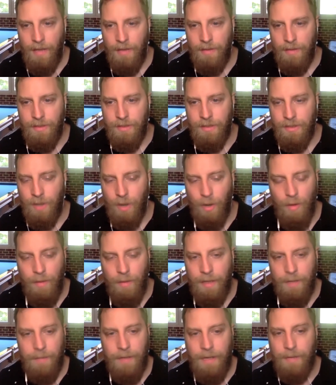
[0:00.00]
so
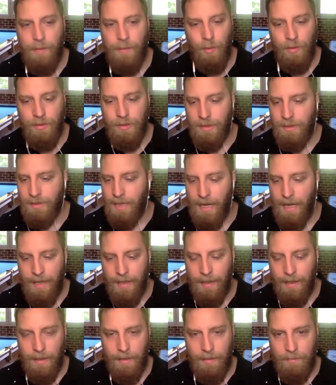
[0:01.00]
many people were just
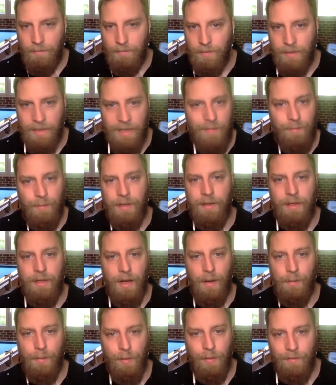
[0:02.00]
saying, give me the
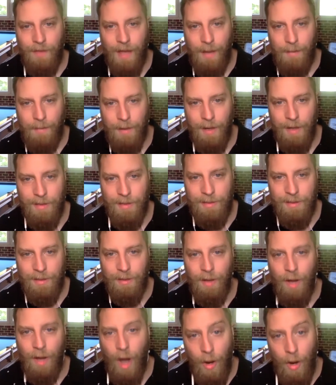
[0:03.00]
number of that
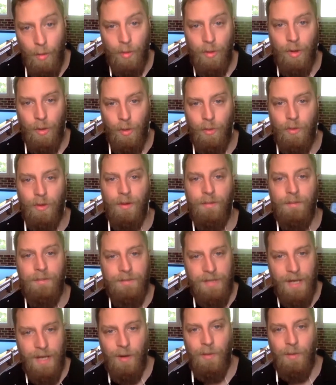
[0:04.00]
person. I will call
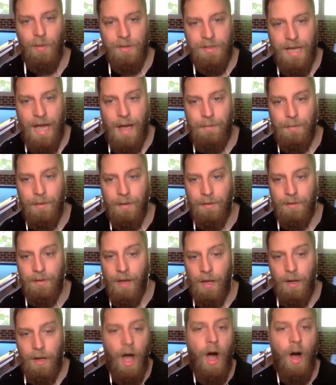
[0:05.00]
them, tell them what's happened,
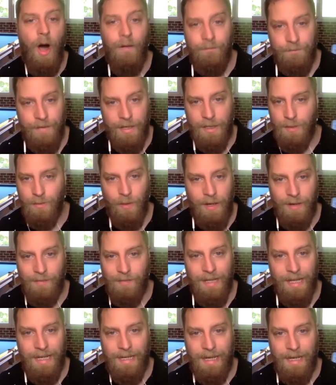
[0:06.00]
and I'll fix
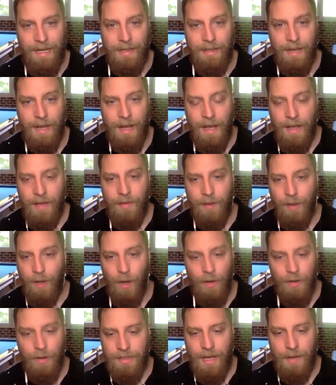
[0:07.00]
whatever they need. The
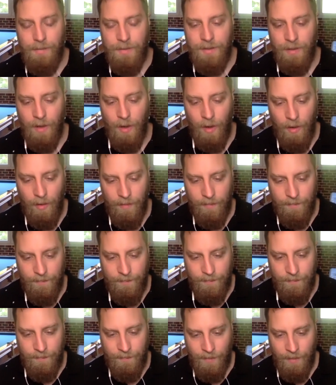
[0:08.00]
concept of
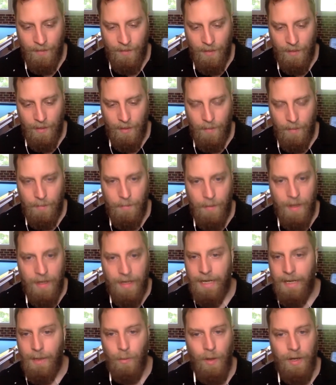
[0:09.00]

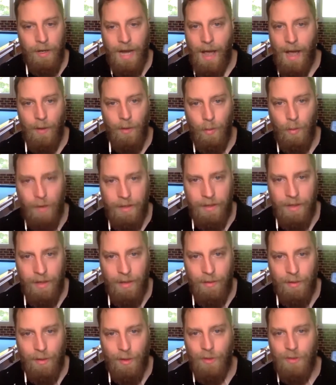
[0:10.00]
money went out the
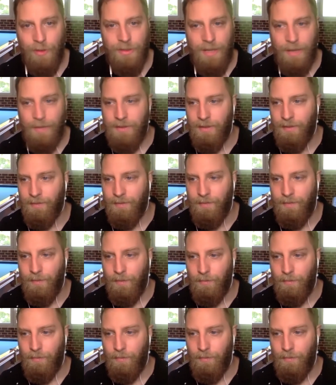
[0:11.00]
window. The concept of,